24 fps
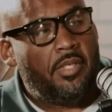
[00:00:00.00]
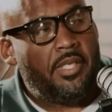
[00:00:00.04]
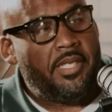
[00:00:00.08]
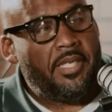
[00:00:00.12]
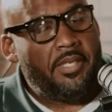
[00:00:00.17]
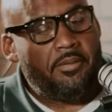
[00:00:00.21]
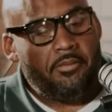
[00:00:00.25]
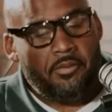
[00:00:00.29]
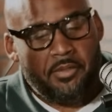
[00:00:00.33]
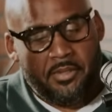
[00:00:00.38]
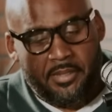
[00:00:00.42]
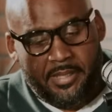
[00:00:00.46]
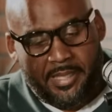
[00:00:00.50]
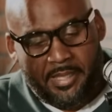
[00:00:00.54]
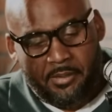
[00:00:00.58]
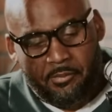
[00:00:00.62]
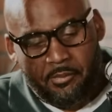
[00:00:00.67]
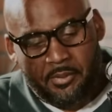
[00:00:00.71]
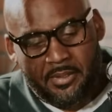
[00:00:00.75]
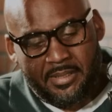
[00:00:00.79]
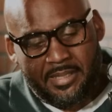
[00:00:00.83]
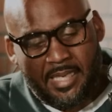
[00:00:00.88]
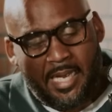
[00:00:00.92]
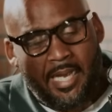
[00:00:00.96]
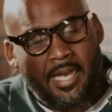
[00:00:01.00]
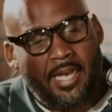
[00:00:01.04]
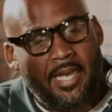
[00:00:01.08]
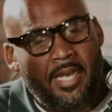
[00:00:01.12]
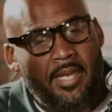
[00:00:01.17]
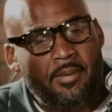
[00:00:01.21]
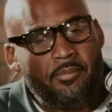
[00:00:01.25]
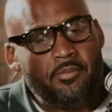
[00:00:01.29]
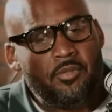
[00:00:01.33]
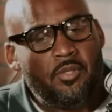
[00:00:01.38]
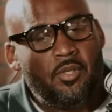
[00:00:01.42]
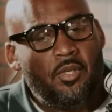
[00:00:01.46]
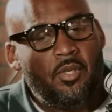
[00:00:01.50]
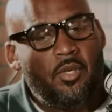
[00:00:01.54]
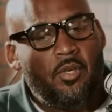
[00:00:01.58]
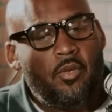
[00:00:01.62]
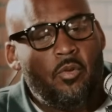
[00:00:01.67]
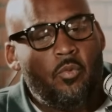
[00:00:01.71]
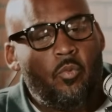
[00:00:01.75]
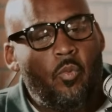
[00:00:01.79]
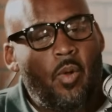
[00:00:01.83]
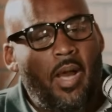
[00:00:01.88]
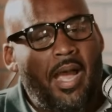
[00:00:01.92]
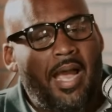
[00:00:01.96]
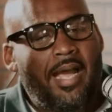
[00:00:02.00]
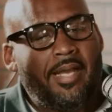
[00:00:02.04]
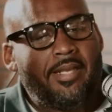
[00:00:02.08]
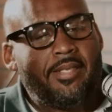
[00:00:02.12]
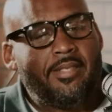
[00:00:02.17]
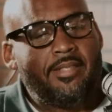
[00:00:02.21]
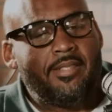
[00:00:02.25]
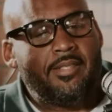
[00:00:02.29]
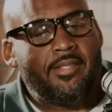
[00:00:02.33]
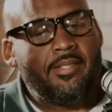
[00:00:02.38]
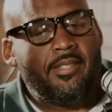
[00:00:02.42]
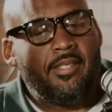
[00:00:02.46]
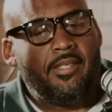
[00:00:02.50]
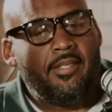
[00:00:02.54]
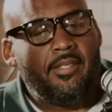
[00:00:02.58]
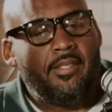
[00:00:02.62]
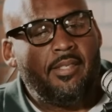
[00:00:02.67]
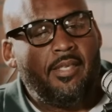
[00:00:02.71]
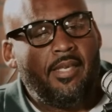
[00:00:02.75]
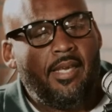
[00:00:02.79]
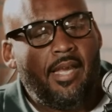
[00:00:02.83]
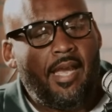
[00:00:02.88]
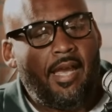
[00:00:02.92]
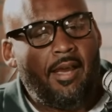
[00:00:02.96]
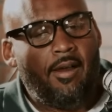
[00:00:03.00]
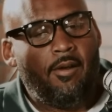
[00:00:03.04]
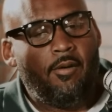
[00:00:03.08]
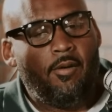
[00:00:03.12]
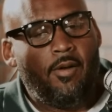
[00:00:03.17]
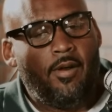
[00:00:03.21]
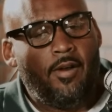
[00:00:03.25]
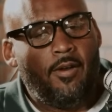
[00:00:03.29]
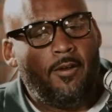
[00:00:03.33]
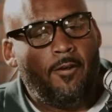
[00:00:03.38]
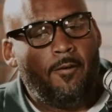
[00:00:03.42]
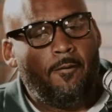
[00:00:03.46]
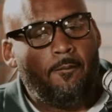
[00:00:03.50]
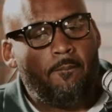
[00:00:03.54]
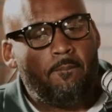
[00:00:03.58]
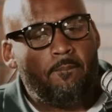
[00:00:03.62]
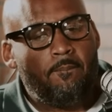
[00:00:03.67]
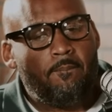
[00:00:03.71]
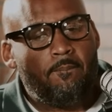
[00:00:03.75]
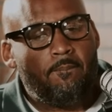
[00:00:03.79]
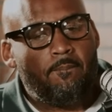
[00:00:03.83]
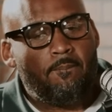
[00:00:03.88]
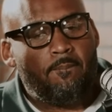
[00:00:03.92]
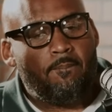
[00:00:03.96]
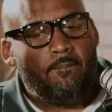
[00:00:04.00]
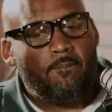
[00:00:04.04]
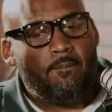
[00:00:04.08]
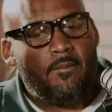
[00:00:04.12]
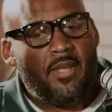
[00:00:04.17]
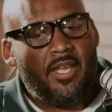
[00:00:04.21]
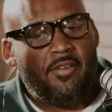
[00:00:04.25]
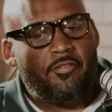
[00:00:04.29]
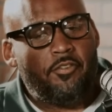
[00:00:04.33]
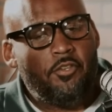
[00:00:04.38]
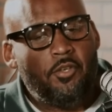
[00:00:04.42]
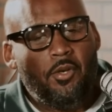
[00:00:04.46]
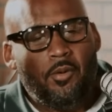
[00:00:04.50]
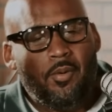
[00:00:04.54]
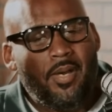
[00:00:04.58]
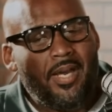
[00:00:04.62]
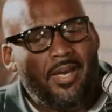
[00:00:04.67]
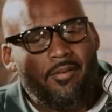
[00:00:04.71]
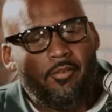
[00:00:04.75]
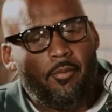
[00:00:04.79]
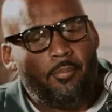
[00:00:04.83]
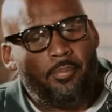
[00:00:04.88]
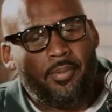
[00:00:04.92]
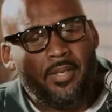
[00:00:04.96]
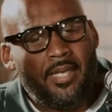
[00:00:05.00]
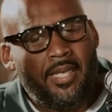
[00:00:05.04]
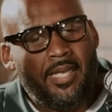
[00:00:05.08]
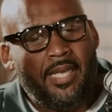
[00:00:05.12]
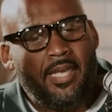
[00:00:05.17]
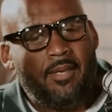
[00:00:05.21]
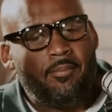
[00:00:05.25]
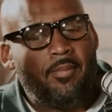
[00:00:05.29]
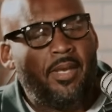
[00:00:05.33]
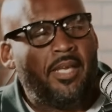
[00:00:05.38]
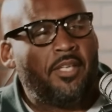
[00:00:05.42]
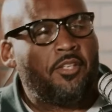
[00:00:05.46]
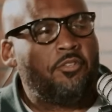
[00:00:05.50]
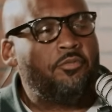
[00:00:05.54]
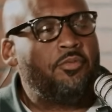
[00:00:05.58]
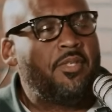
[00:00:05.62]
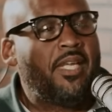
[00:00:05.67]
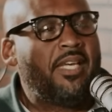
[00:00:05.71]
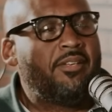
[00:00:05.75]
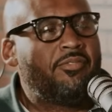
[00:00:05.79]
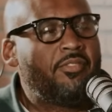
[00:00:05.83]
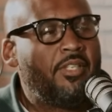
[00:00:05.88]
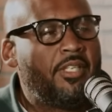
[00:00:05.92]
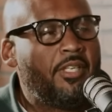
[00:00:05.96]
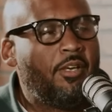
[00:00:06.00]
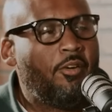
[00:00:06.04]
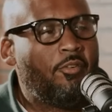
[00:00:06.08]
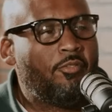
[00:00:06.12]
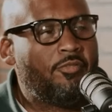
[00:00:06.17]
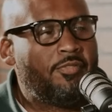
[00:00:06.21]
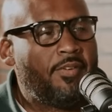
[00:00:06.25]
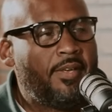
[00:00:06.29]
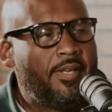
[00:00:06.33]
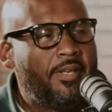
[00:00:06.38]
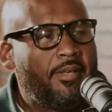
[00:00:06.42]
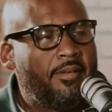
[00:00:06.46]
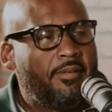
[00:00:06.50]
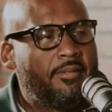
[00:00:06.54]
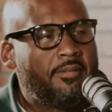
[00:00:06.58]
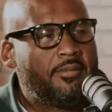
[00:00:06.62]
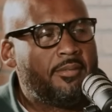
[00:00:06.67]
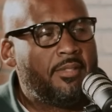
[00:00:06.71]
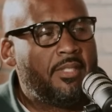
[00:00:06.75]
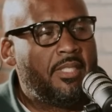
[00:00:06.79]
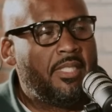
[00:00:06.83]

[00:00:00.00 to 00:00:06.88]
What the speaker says: It was times where I can see how if you don't have a plan, man, you definitely going to fail.